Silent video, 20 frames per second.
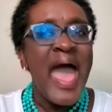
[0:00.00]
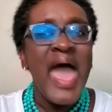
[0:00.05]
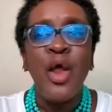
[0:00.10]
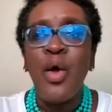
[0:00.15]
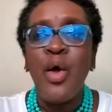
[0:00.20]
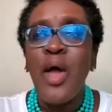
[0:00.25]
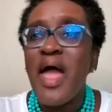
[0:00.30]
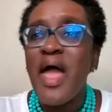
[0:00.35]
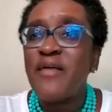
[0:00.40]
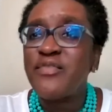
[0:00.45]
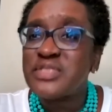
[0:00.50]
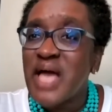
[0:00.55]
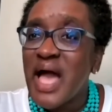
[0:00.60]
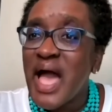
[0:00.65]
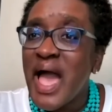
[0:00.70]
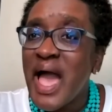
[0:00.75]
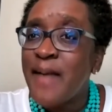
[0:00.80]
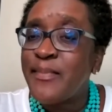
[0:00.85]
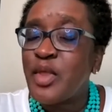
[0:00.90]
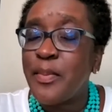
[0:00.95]
I don't have
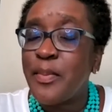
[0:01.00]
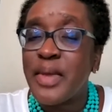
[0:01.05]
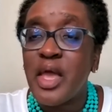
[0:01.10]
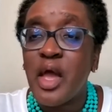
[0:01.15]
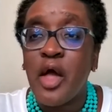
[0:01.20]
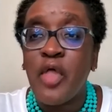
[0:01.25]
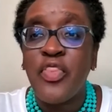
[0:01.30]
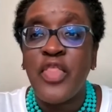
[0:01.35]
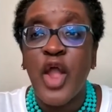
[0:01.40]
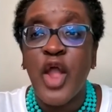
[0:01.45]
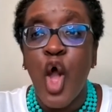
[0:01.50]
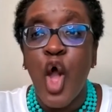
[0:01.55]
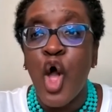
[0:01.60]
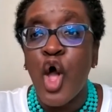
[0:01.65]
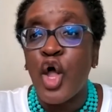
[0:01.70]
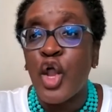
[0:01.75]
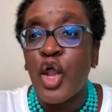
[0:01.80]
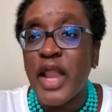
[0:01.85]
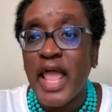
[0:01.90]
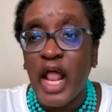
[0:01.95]
time to be on there
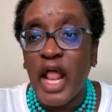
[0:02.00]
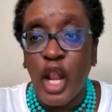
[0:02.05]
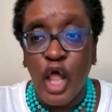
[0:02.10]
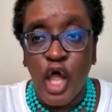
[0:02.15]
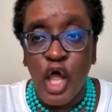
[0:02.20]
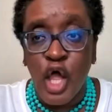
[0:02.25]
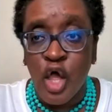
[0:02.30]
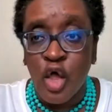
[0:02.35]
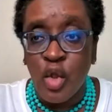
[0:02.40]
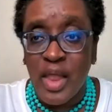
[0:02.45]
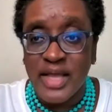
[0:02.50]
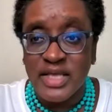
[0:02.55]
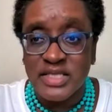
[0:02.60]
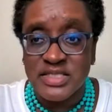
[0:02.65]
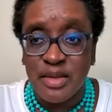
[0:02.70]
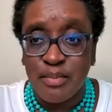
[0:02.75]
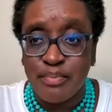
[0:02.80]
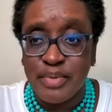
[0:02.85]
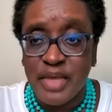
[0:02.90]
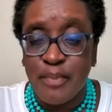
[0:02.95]
all day long like
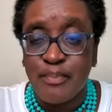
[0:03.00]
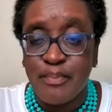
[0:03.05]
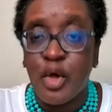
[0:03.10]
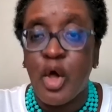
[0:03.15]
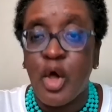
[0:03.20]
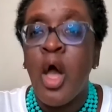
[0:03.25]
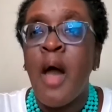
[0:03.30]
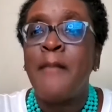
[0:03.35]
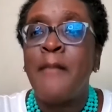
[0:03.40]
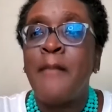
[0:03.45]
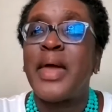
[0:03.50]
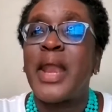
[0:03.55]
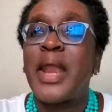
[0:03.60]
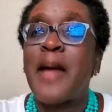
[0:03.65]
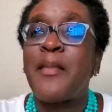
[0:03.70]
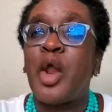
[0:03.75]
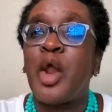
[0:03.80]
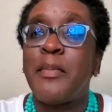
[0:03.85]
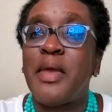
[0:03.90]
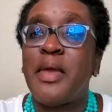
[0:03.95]
some people, but
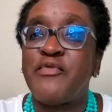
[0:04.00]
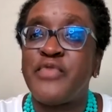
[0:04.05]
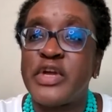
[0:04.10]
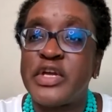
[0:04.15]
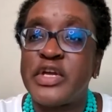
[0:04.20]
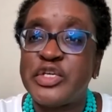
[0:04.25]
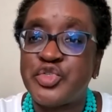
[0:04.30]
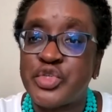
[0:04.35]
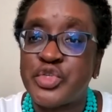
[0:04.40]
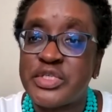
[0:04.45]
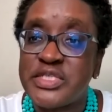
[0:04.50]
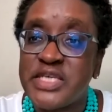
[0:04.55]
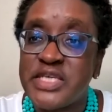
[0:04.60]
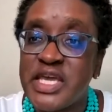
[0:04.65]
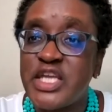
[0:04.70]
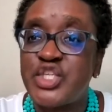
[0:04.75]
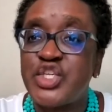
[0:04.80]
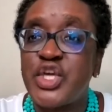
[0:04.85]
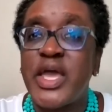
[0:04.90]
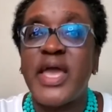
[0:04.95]
I'm going to be very
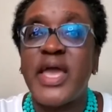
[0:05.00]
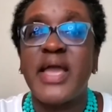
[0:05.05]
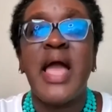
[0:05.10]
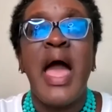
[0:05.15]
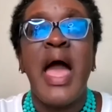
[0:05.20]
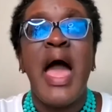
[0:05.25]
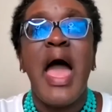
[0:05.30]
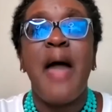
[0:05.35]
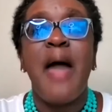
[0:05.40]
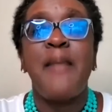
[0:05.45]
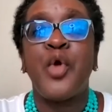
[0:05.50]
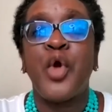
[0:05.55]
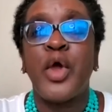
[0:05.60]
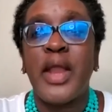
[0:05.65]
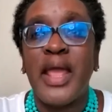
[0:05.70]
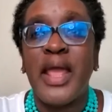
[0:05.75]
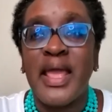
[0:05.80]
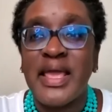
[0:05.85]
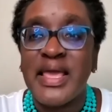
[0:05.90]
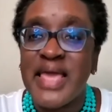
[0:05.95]
strategic. I'm
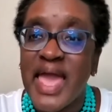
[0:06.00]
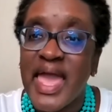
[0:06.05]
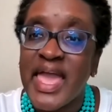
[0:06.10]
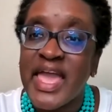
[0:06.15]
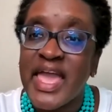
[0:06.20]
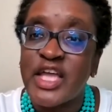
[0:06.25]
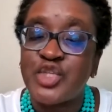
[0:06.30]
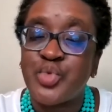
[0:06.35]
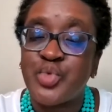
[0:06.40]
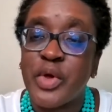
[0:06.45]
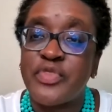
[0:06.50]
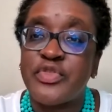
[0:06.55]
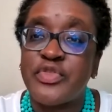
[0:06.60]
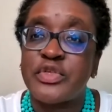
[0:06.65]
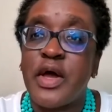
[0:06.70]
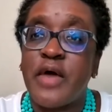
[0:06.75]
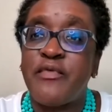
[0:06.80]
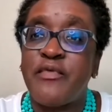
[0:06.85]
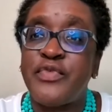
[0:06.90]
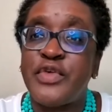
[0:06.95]
going to engage
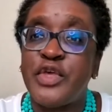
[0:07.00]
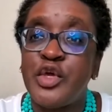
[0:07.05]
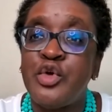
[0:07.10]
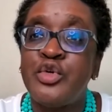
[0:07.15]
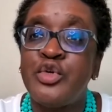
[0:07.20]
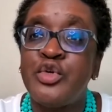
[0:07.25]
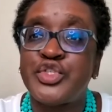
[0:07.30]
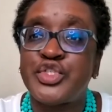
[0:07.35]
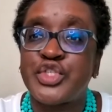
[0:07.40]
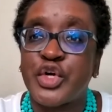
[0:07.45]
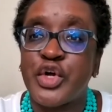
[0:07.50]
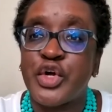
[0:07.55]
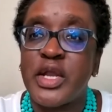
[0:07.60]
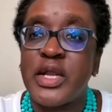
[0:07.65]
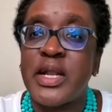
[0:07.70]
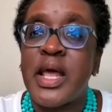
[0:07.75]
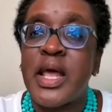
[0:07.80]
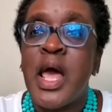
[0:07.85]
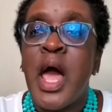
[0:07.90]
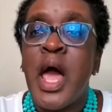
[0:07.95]
with a few
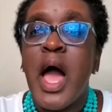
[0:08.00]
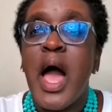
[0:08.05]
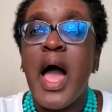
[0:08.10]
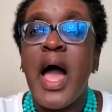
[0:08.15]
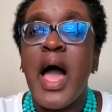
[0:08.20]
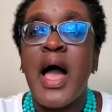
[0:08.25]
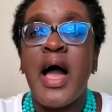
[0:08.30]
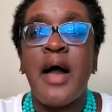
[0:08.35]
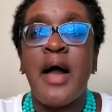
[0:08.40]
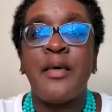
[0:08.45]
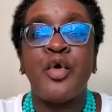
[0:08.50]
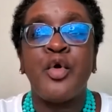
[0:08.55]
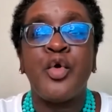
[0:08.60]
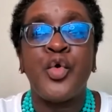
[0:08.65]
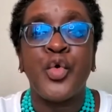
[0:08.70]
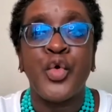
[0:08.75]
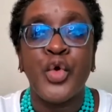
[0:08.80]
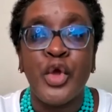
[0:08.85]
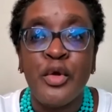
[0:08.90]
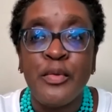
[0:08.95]
certain uh,
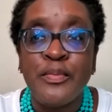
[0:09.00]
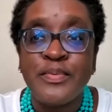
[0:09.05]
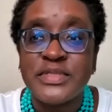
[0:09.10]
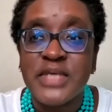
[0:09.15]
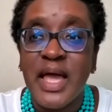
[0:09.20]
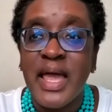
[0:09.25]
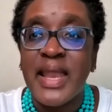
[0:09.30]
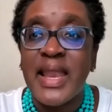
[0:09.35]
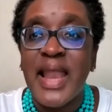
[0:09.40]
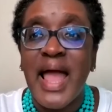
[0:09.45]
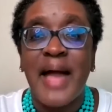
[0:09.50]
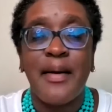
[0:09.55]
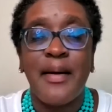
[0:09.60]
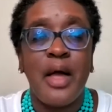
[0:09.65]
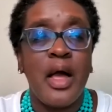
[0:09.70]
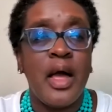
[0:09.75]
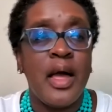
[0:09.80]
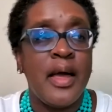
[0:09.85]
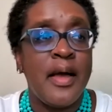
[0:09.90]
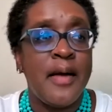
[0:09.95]
groups and uh,
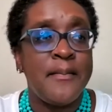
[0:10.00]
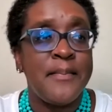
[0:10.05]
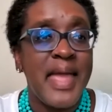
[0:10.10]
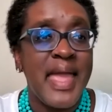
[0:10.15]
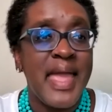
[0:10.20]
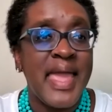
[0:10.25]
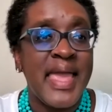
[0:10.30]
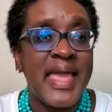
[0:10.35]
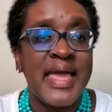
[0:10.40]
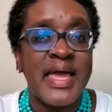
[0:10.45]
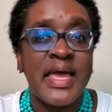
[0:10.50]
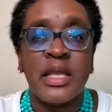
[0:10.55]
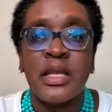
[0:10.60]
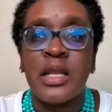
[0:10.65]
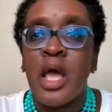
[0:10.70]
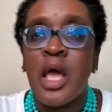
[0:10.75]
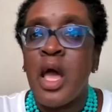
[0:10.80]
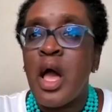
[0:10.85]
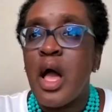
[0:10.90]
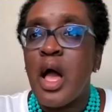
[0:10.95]
um,
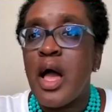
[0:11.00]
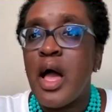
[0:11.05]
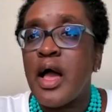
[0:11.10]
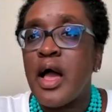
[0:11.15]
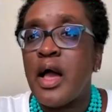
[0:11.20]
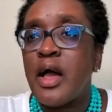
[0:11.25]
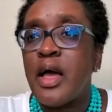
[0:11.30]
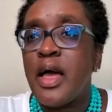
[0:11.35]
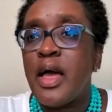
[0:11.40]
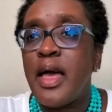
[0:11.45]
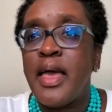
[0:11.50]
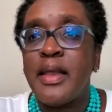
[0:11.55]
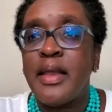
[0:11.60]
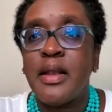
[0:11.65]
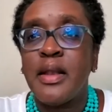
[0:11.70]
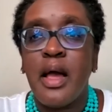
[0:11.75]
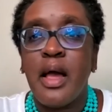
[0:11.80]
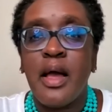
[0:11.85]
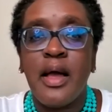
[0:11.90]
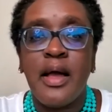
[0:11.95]
and uh,
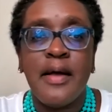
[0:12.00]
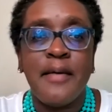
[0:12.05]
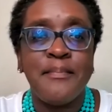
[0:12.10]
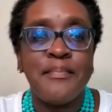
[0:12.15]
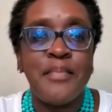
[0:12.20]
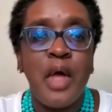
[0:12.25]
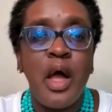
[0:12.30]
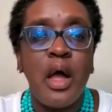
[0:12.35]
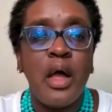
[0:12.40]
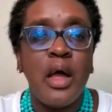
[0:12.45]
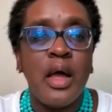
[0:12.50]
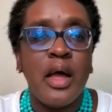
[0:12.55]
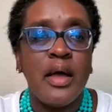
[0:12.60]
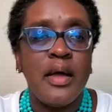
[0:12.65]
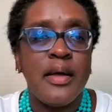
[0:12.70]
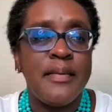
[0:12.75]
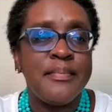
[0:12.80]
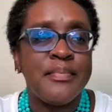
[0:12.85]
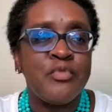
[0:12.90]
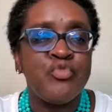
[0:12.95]
and uh,
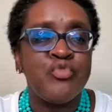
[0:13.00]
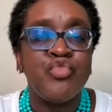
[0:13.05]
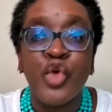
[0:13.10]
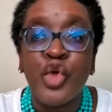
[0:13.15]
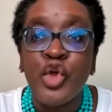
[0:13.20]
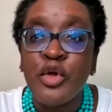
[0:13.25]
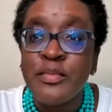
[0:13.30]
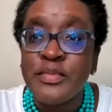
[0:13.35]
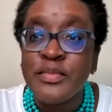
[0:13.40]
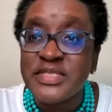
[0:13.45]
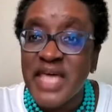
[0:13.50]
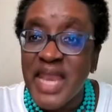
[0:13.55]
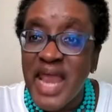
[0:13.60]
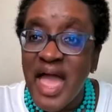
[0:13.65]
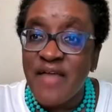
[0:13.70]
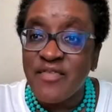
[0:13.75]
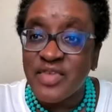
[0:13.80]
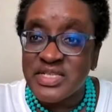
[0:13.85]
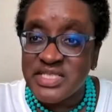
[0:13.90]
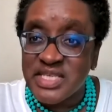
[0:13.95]
uh, rooms that
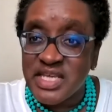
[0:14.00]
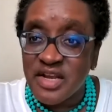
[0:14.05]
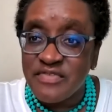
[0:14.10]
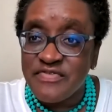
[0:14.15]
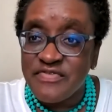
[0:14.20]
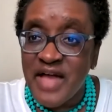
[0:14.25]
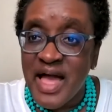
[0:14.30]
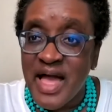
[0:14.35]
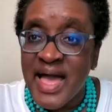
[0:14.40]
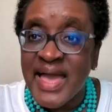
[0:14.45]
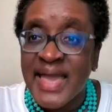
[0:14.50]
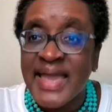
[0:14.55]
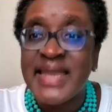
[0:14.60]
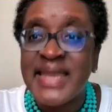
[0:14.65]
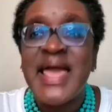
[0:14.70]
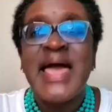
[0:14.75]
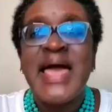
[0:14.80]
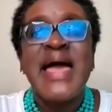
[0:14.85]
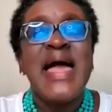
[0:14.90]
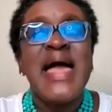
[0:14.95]
I've
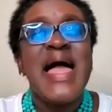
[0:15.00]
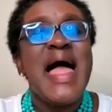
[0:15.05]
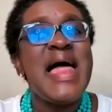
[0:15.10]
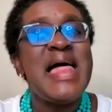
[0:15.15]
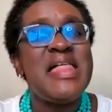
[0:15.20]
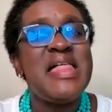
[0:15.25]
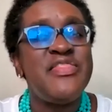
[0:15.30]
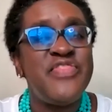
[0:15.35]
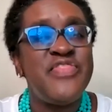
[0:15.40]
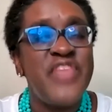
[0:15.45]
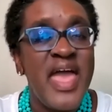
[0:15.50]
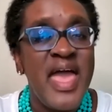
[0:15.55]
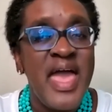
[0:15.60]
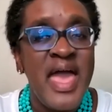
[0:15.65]
identified, and